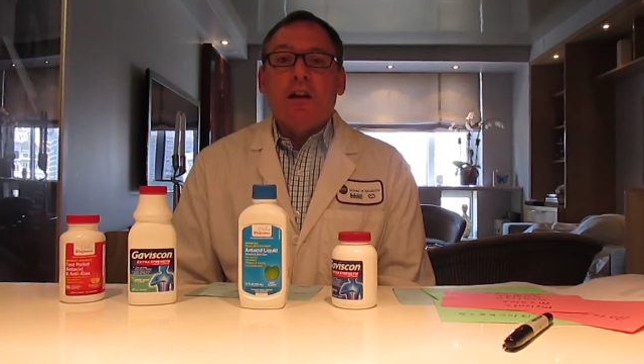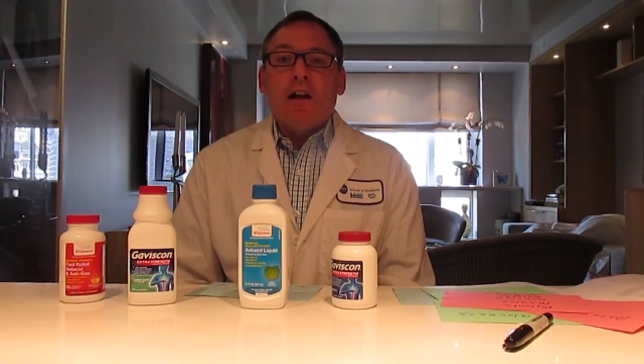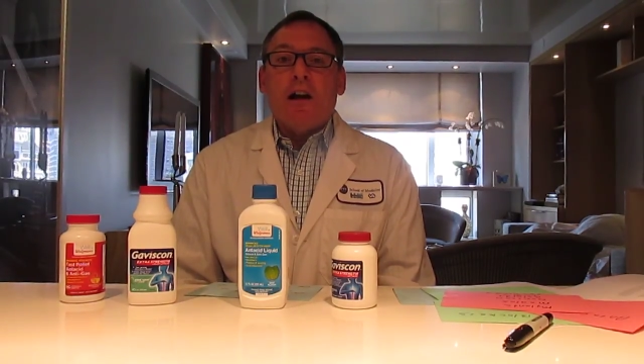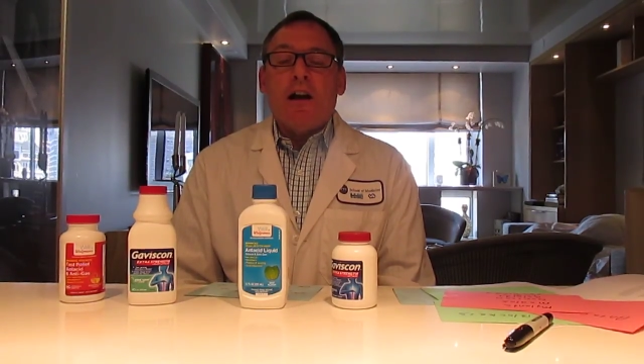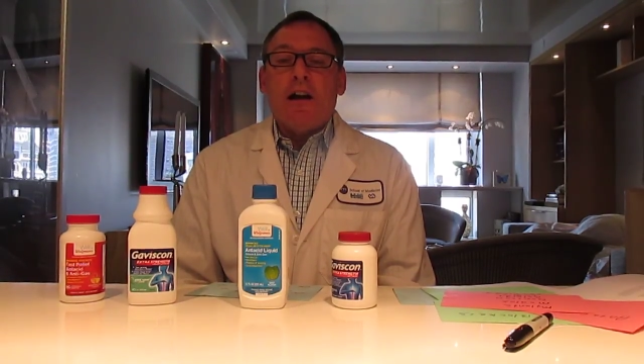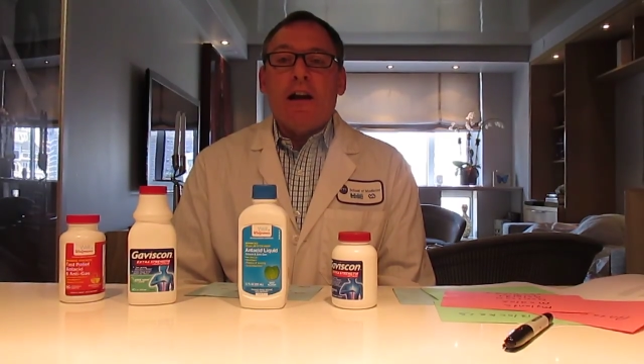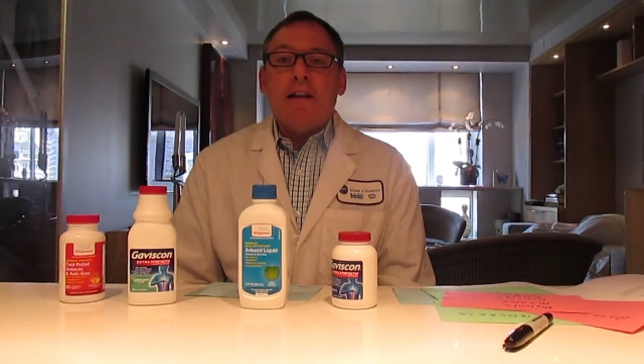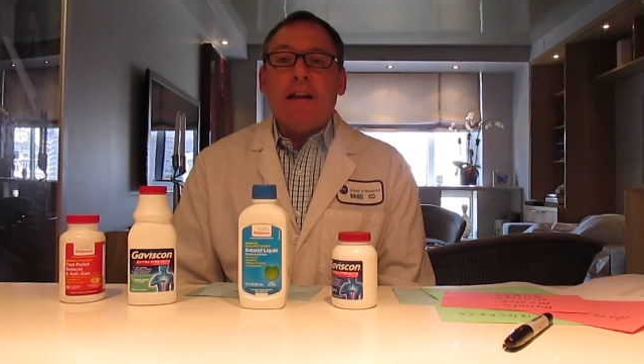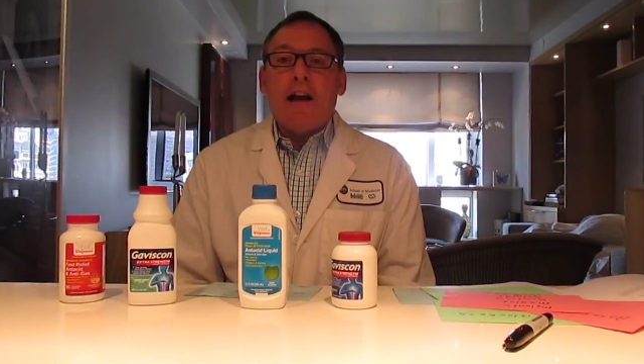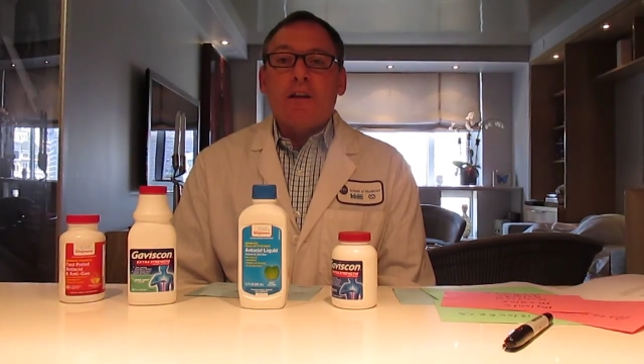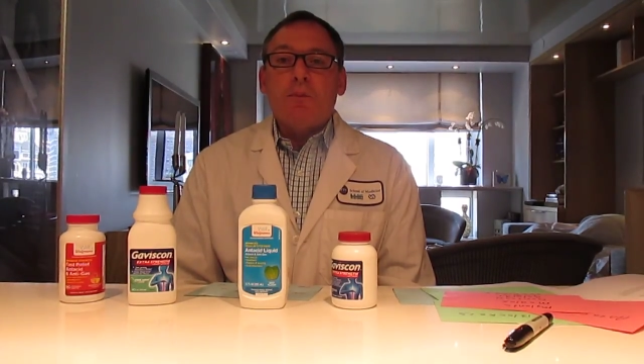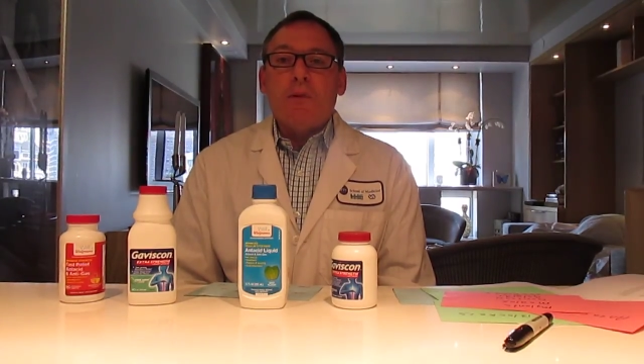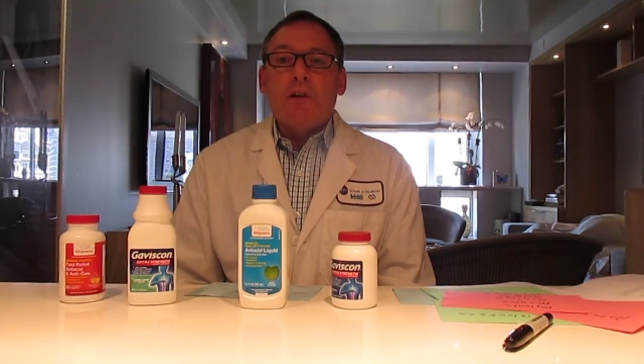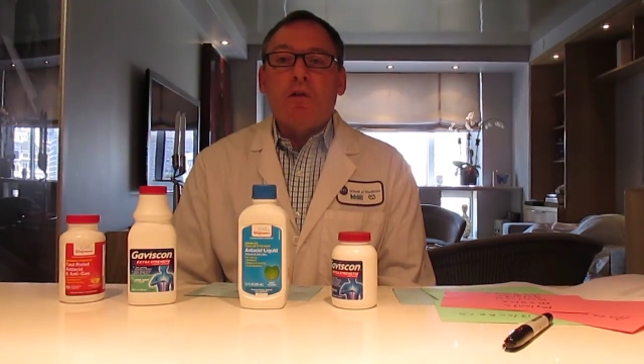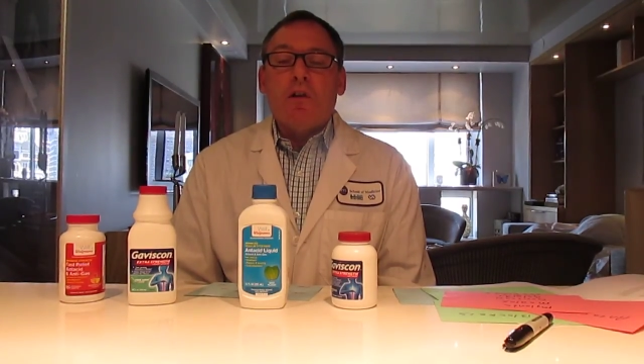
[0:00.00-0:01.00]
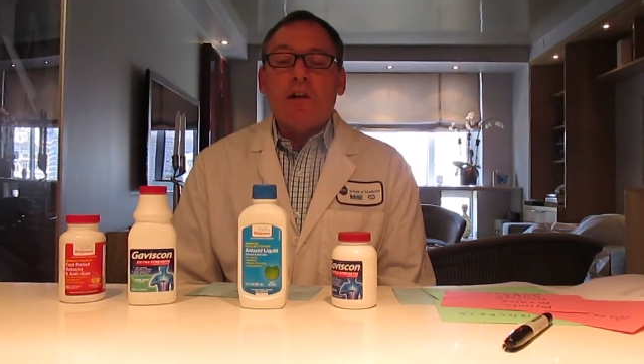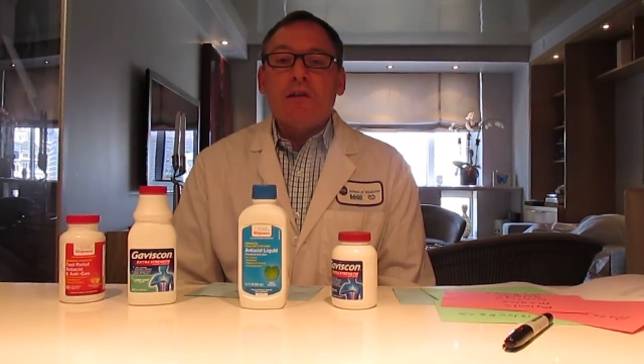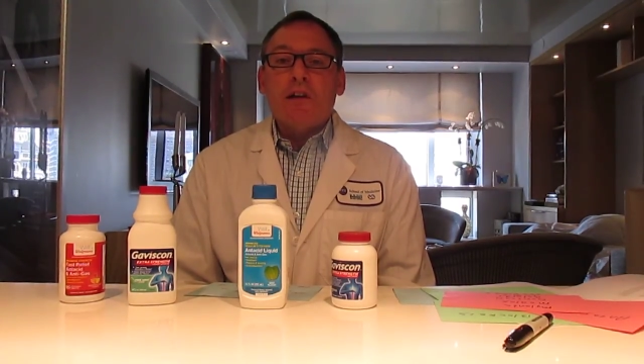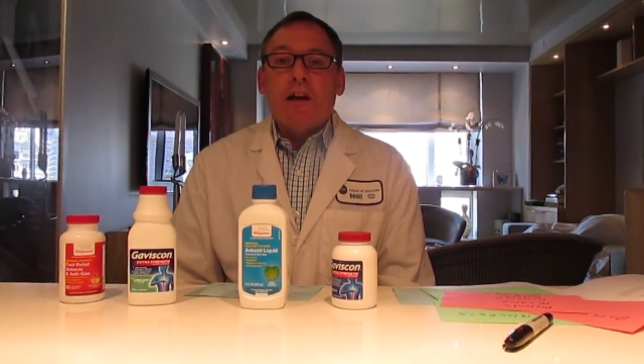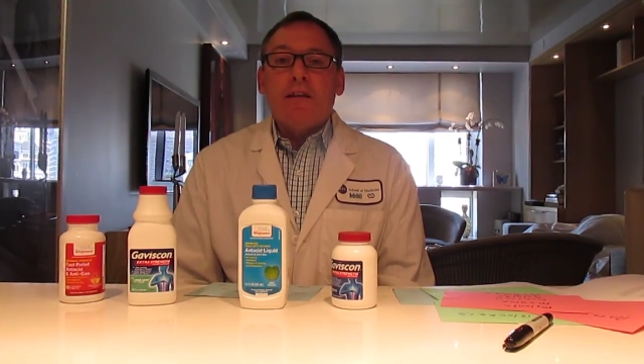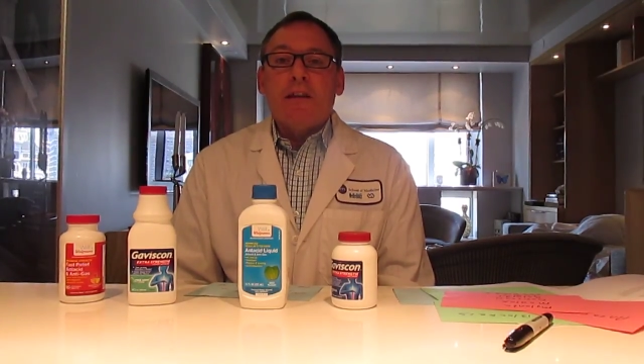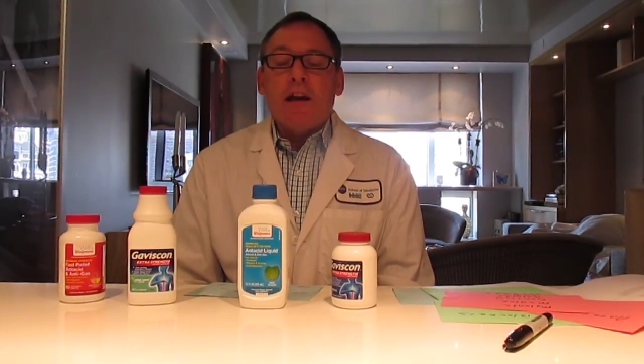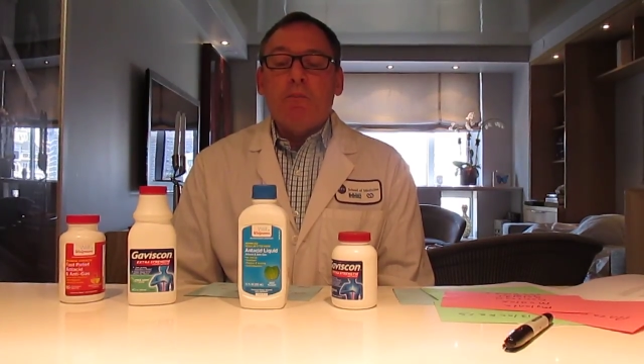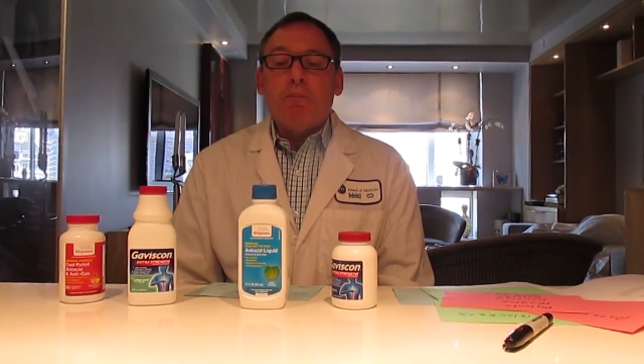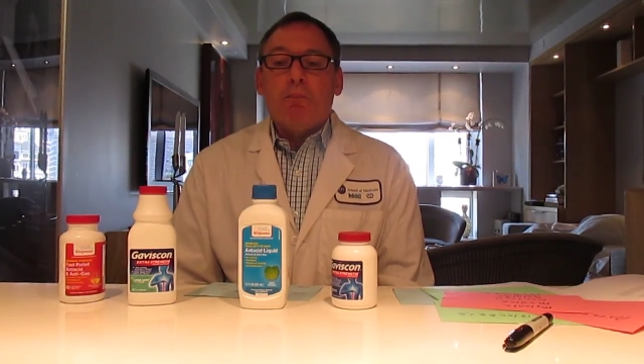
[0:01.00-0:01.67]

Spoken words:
and that's because they